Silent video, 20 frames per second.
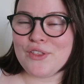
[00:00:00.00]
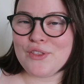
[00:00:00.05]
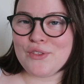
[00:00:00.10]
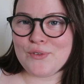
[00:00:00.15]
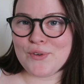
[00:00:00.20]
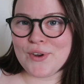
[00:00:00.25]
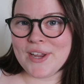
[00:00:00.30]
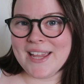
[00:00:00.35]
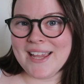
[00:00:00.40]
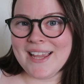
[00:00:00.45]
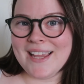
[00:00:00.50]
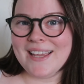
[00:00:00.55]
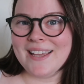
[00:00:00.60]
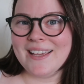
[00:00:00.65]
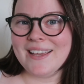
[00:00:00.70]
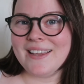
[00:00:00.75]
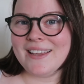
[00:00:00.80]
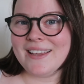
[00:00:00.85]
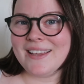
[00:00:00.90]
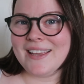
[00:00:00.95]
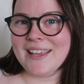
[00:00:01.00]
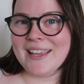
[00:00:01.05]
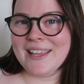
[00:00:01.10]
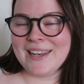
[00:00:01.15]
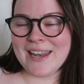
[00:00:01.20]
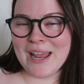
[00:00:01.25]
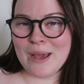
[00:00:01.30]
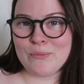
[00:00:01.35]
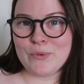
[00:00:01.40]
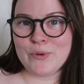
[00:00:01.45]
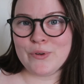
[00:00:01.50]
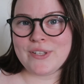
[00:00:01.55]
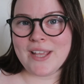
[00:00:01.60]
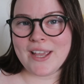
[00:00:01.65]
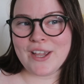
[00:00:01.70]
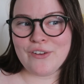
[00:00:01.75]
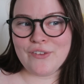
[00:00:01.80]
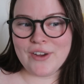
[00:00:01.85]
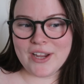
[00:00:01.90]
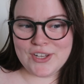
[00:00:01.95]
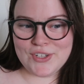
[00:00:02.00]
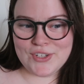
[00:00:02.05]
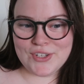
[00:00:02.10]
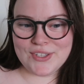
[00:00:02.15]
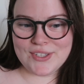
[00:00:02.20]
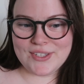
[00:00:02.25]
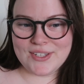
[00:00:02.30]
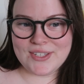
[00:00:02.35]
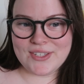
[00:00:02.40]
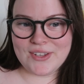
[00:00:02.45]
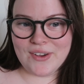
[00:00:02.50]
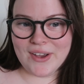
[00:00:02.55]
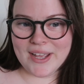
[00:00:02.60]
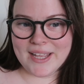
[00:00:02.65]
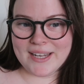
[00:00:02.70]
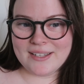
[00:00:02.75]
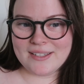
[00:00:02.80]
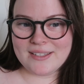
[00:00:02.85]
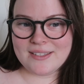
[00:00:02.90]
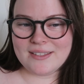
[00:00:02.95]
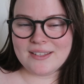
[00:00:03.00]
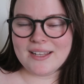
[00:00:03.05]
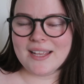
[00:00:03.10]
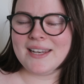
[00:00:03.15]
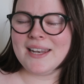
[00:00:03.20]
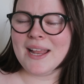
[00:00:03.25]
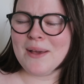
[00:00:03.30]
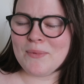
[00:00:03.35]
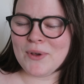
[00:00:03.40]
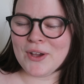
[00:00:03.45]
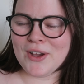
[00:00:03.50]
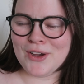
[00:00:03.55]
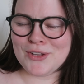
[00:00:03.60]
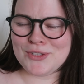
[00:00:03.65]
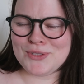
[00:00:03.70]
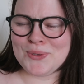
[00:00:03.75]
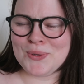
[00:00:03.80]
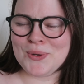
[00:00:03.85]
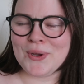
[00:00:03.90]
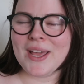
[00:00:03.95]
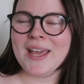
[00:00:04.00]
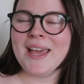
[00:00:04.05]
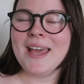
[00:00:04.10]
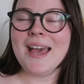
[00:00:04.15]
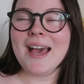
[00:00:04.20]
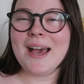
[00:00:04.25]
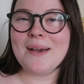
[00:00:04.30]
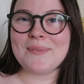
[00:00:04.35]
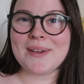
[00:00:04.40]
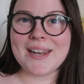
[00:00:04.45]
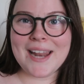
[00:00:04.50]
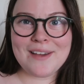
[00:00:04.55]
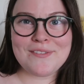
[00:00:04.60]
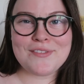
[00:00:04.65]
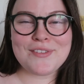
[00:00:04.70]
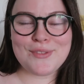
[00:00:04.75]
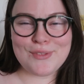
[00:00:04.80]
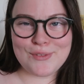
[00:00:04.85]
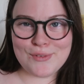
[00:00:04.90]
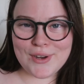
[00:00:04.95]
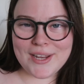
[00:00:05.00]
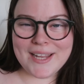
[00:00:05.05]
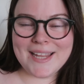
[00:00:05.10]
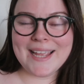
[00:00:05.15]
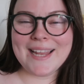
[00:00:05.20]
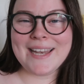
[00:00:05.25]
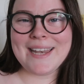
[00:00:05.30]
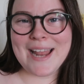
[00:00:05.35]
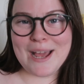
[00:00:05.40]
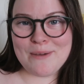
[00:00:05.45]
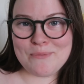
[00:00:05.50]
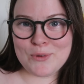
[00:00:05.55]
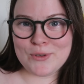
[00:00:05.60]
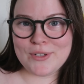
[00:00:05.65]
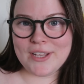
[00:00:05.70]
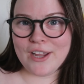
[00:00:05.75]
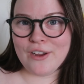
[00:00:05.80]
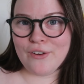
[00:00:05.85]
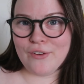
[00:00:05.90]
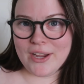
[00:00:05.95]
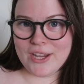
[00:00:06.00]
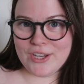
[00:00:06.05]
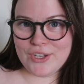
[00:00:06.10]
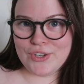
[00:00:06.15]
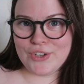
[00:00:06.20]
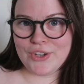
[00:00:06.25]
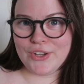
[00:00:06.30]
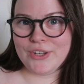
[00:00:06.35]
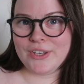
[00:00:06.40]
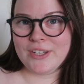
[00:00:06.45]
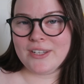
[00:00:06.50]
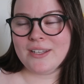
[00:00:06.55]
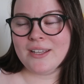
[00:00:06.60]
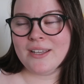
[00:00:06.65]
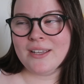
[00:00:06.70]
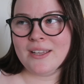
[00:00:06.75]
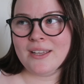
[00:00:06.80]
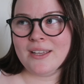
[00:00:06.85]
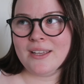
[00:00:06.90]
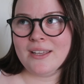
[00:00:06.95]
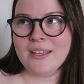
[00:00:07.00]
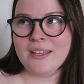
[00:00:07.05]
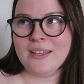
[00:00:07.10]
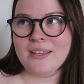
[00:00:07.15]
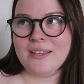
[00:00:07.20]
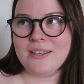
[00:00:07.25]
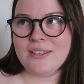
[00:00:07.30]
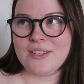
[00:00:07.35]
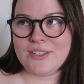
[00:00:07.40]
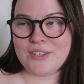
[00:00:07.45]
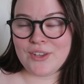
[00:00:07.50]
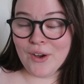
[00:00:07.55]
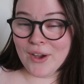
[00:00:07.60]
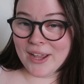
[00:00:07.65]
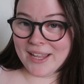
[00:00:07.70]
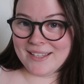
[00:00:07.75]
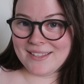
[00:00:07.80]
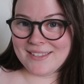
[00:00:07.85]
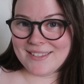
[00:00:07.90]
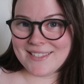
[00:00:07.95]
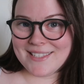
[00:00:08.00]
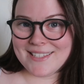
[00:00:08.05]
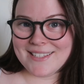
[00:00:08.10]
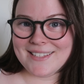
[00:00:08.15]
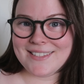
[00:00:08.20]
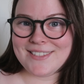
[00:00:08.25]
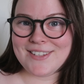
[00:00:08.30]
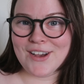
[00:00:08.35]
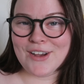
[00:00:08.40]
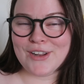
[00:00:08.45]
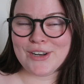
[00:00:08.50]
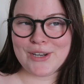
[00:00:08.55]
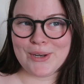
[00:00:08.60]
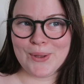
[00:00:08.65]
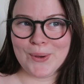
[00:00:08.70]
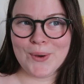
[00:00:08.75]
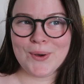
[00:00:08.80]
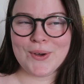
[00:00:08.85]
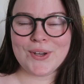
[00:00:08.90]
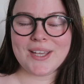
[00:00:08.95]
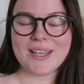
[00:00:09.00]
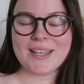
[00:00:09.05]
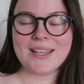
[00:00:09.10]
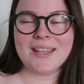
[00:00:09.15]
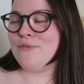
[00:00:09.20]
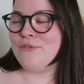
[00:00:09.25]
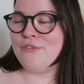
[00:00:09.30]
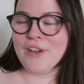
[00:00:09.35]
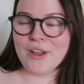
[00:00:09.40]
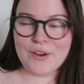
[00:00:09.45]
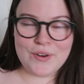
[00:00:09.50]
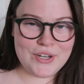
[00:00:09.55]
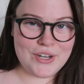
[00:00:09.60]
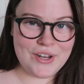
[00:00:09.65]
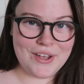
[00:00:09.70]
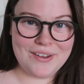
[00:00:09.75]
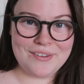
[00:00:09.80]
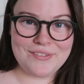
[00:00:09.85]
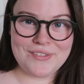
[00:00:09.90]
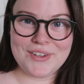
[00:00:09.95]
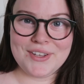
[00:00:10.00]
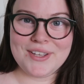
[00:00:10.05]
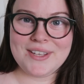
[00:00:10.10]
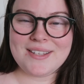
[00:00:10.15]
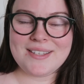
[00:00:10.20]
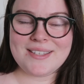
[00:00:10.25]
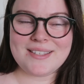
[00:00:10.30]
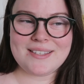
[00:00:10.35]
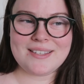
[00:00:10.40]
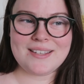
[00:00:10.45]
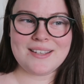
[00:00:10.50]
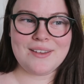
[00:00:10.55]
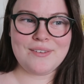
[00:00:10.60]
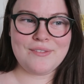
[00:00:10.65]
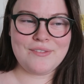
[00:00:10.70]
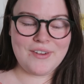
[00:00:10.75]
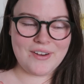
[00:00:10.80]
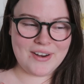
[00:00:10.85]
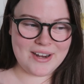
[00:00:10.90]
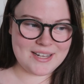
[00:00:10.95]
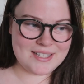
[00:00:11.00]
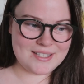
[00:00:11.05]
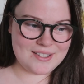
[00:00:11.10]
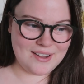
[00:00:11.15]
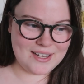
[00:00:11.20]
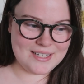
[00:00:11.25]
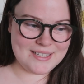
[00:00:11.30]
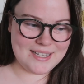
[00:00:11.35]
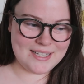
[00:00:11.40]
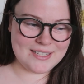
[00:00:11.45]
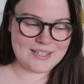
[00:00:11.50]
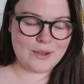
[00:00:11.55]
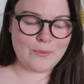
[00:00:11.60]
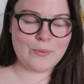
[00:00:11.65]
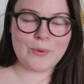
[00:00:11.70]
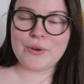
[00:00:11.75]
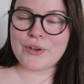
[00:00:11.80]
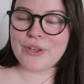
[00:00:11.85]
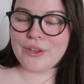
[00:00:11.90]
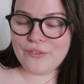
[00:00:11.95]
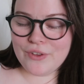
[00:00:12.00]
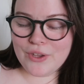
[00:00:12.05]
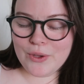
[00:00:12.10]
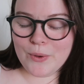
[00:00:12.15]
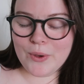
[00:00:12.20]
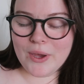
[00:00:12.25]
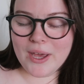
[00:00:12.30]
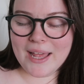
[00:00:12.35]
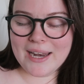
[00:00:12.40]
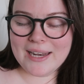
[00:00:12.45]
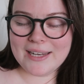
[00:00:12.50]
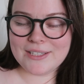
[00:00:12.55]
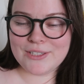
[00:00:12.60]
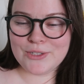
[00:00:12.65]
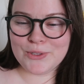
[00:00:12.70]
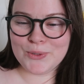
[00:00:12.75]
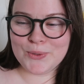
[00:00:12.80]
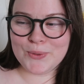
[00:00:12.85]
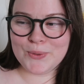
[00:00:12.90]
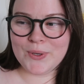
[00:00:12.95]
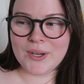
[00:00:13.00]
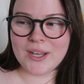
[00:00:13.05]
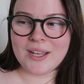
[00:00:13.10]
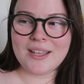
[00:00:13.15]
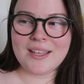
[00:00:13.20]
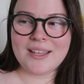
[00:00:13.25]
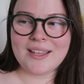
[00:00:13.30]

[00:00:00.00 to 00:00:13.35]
3 enamel decorations designed. I can't talk. I'm gonna have 3 enamel decoration designs to unlock. I'm very nervous, very excited. I will give you a little